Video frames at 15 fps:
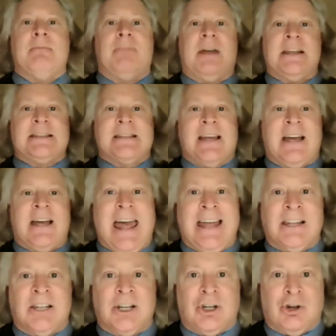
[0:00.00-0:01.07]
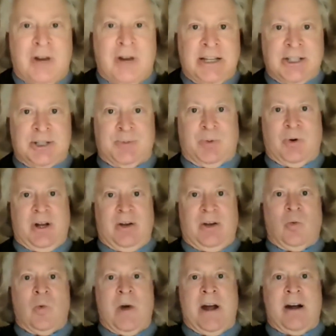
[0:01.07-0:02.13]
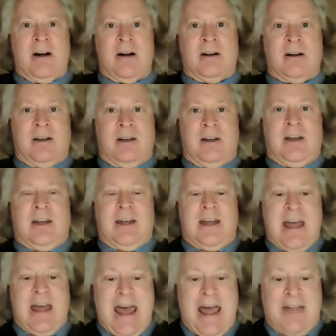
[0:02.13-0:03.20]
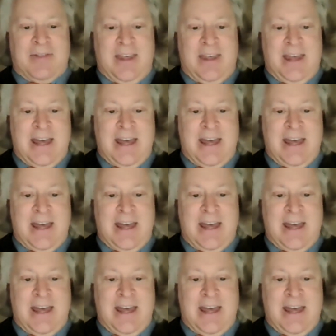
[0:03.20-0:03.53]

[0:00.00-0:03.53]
But it's like a Lagrange point where at the